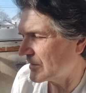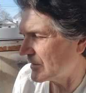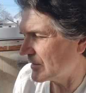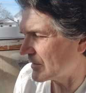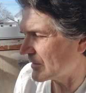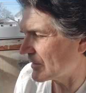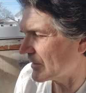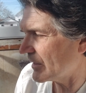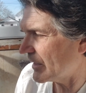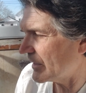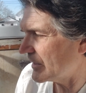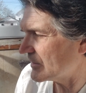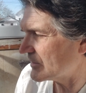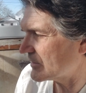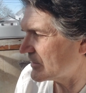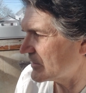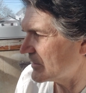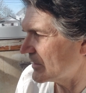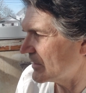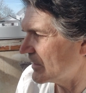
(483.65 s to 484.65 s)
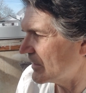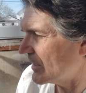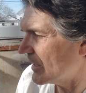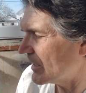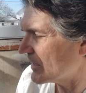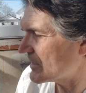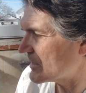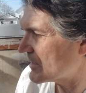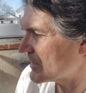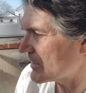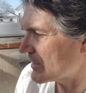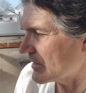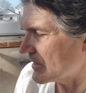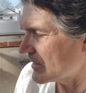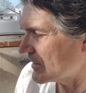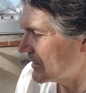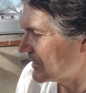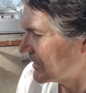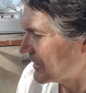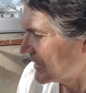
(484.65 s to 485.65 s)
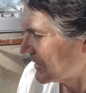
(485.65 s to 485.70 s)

and lice and nits and